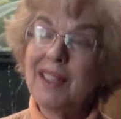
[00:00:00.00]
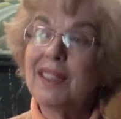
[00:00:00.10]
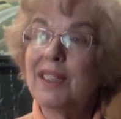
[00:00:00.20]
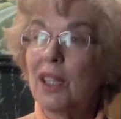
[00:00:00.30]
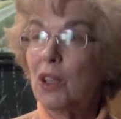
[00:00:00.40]

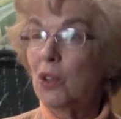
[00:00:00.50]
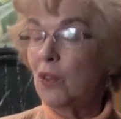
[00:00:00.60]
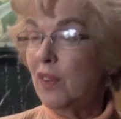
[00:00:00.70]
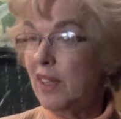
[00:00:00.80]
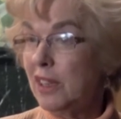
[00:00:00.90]
So
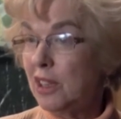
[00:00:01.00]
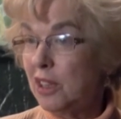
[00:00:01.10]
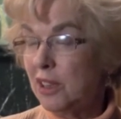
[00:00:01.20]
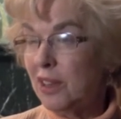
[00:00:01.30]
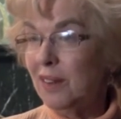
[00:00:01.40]
this
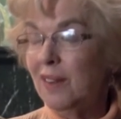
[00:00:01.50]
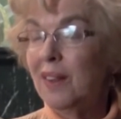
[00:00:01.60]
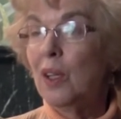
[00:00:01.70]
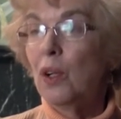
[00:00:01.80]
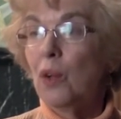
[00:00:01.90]
year,
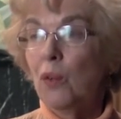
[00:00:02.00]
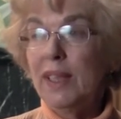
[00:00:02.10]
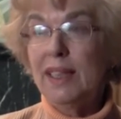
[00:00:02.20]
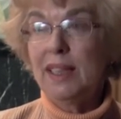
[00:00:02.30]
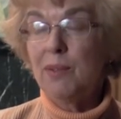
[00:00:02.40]
we
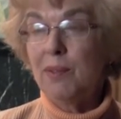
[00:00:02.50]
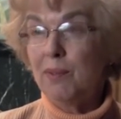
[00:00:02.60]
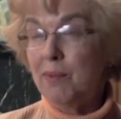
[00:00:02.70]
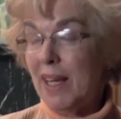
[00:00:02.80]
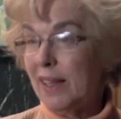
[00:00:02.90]
need to
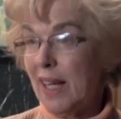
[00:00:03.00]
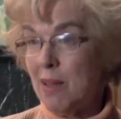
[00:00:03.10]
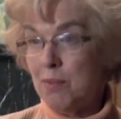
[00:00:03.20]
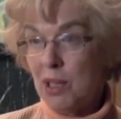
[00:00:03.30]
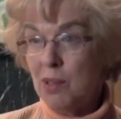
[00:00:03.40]
make
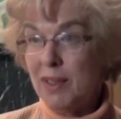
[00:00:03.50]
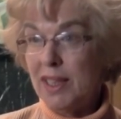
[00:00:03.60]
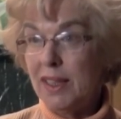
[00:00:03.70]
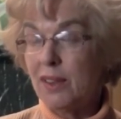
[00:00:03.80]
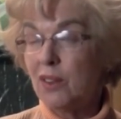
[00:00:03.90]
that
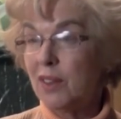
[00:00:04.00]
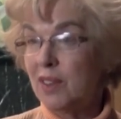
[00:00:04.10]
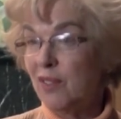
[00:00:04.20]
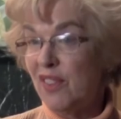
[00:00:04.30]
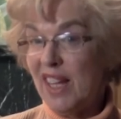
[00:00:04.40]
permanent, or
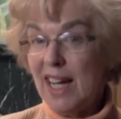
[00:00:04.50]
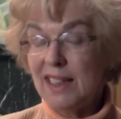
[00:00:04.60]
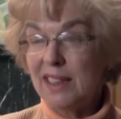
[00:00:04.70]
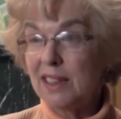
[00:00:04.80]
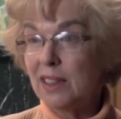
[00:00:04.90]
if
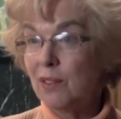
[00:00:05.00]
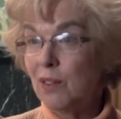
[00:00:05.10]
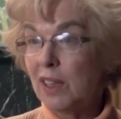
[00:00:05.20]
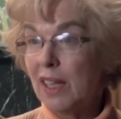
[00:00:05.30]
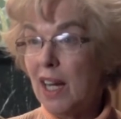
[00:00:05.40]
that doesn't
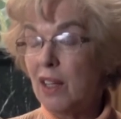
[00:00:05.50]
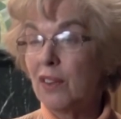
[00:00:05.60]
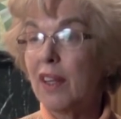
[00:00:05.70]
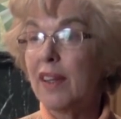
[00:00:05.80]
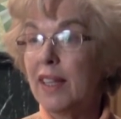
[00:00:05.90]
work out,
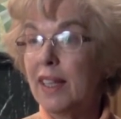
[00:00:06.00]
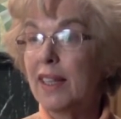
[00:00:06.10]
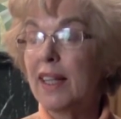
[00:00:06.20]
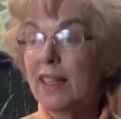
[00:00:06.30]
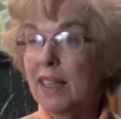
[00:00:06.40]

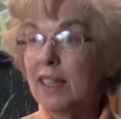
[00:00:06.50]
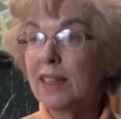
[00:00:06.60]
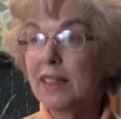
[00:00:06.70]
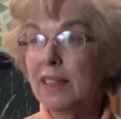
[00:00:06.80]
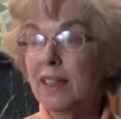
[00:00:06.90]
then at
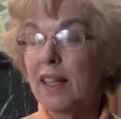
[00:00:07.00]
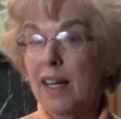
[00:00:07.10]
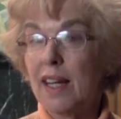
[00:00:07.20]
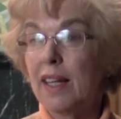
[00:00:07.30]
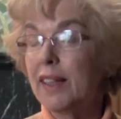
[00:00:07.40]
least
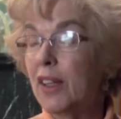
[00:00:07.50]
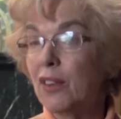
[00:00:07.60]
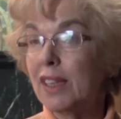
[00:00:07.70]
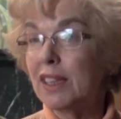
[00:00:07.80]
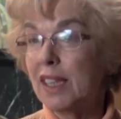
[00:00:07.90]

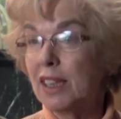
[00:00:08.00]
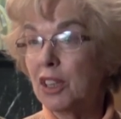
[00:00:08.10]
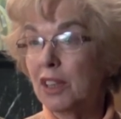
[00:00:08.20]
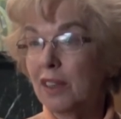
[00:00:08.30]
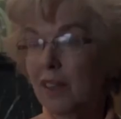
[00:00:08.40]
another extension.